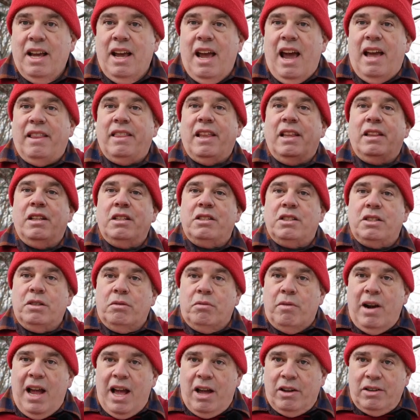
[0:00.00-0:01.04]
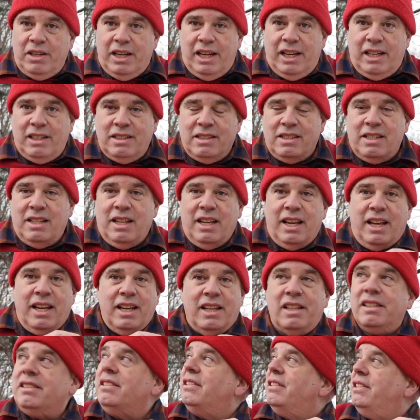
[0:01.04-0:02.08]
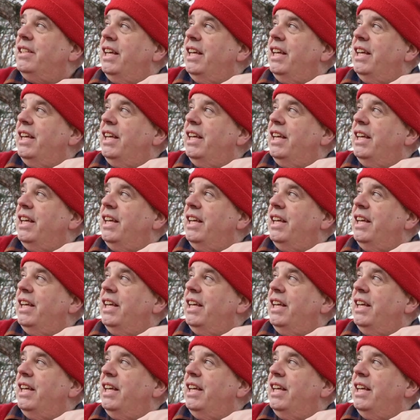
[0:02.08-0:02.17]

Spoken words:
and then the surroundings is